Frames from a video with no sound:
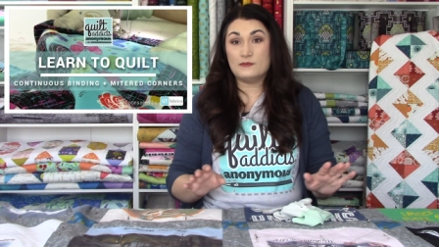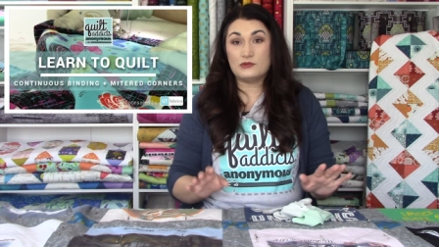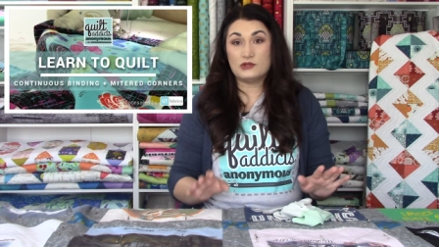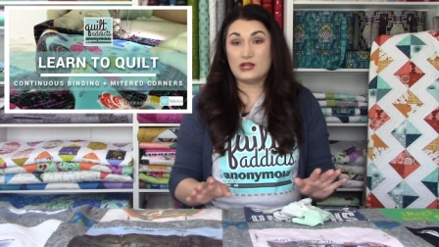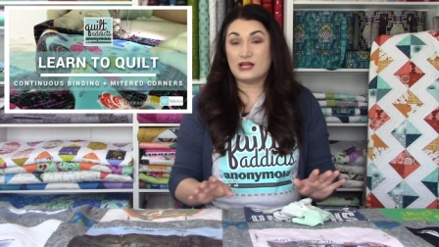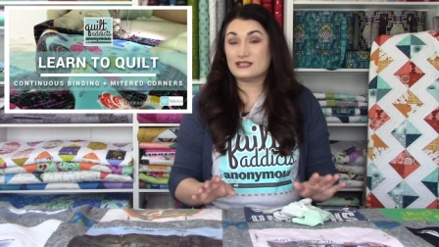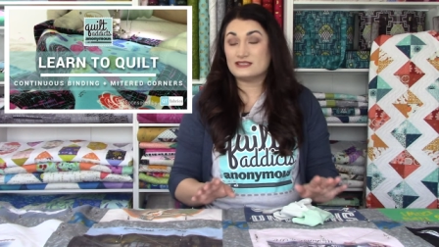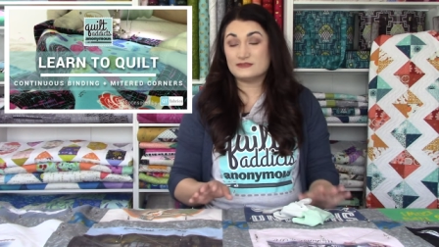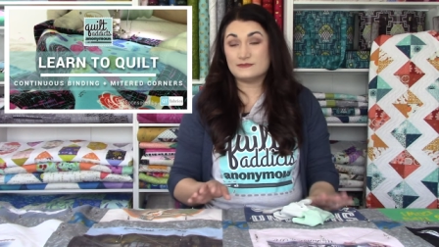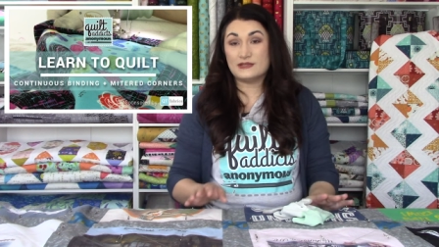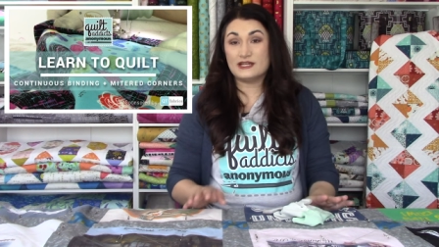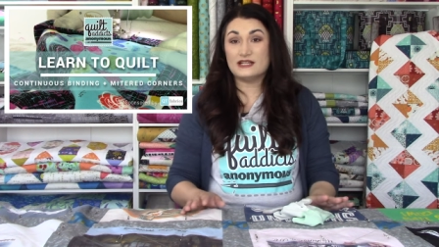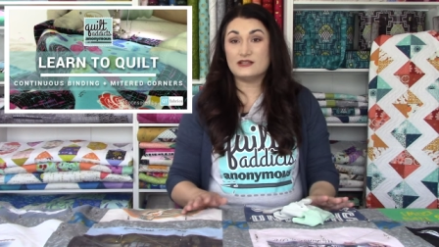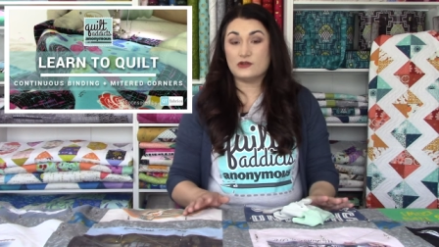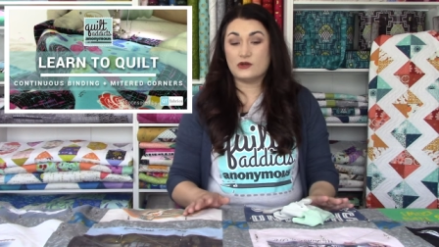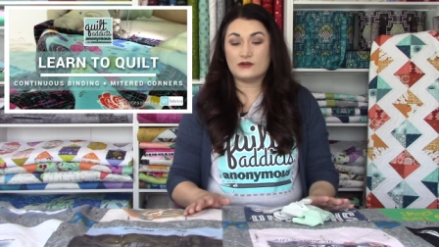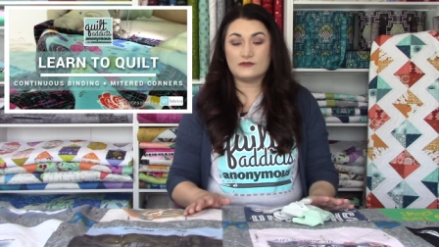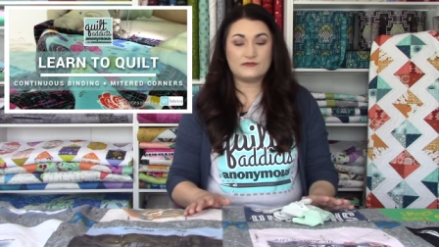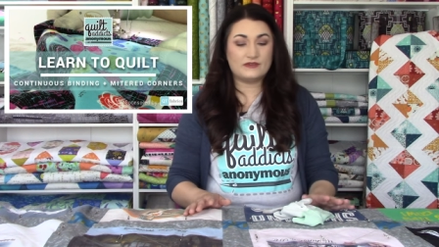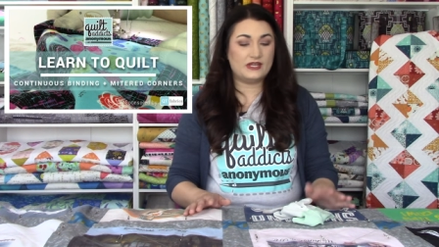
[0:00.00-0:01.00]
plus minute
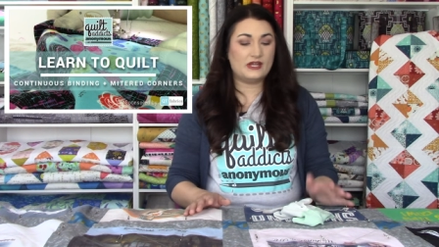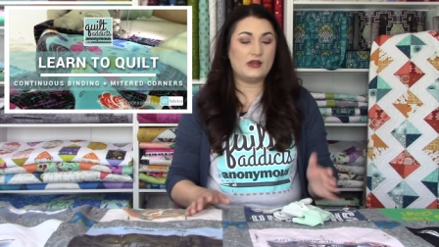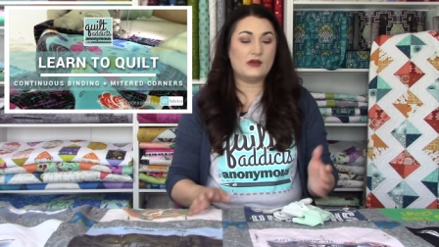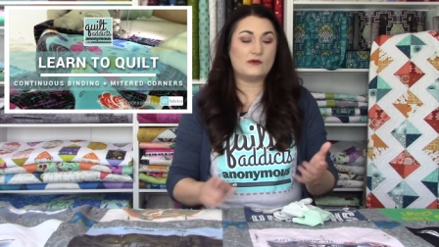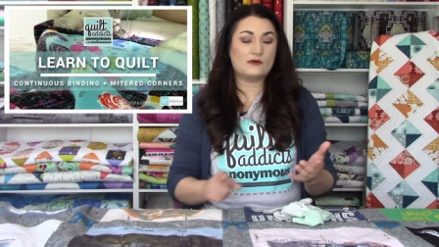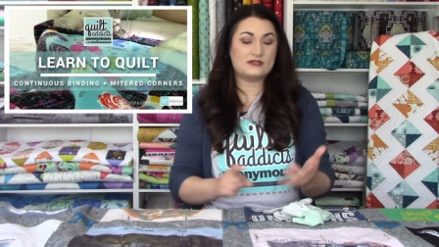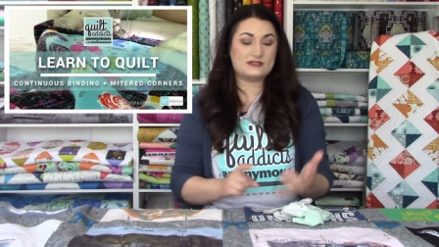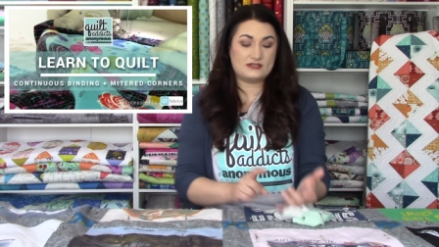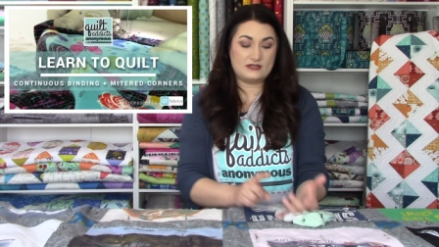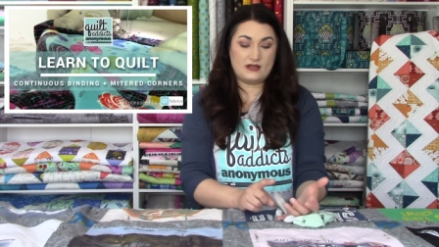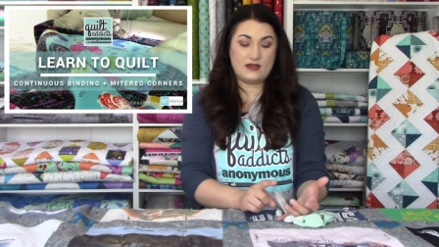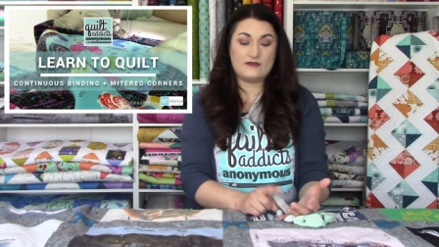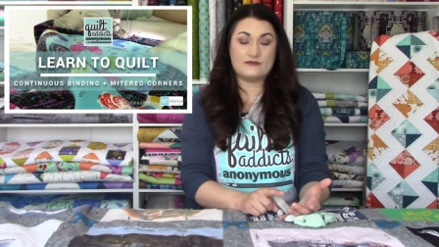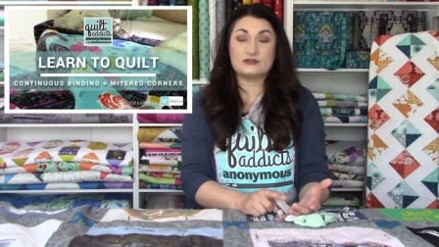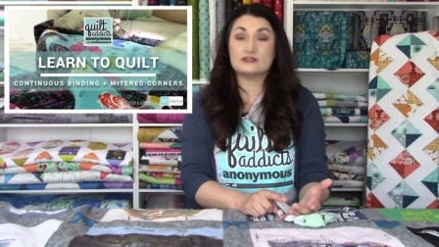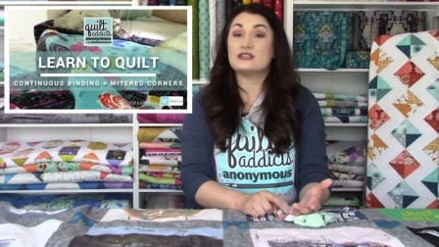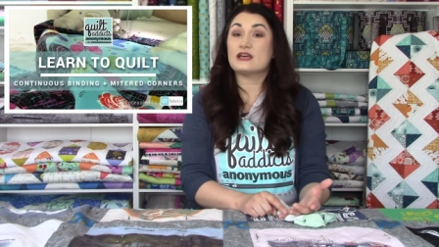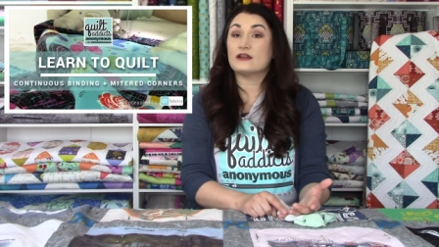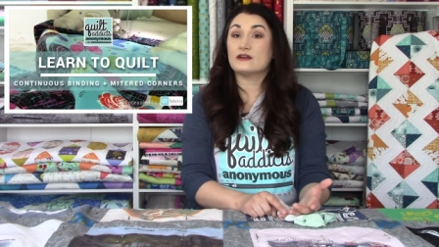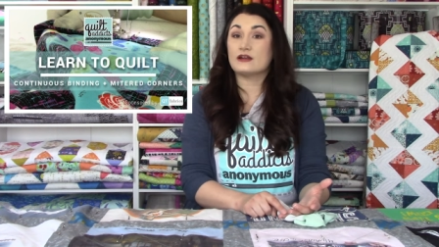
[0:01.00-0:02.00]
long video because it
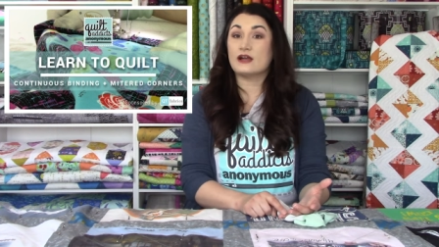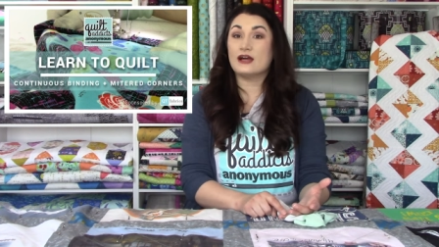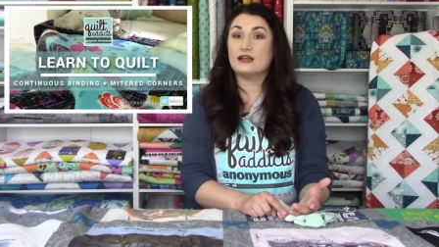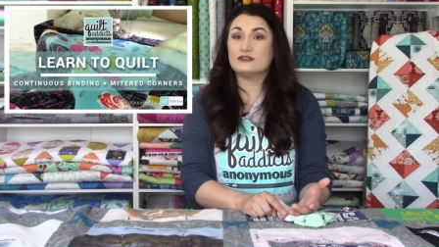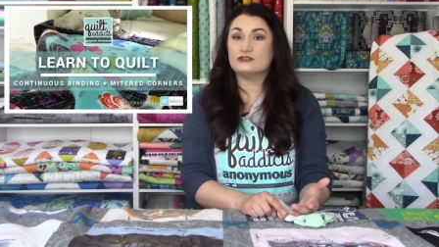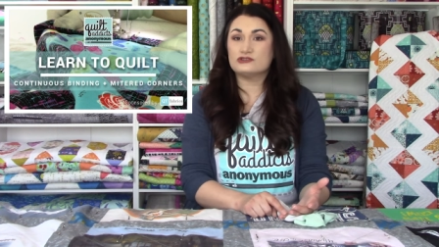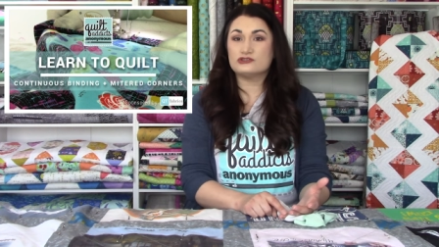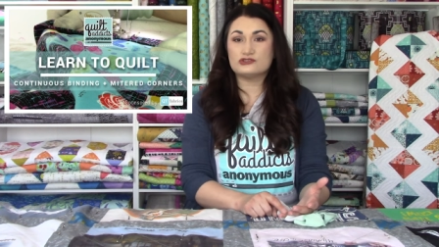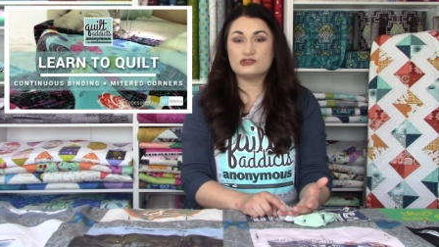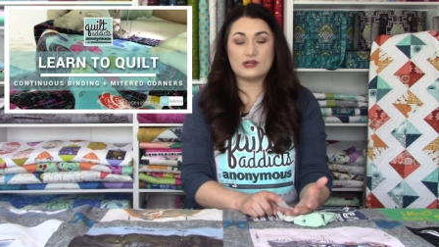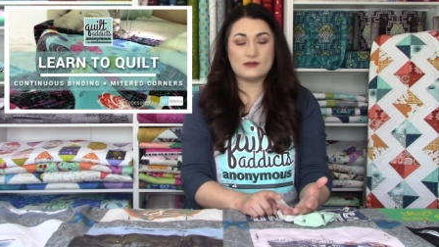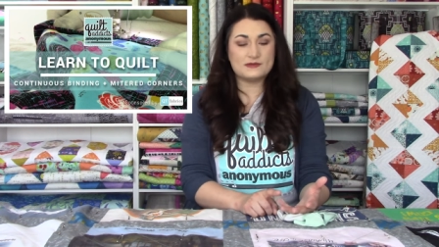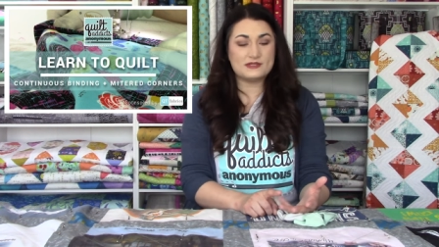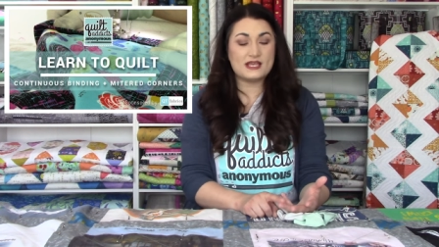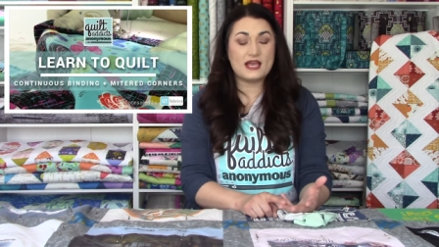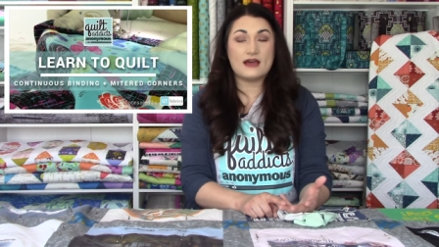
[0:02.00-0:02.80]
covers how to cut your strips,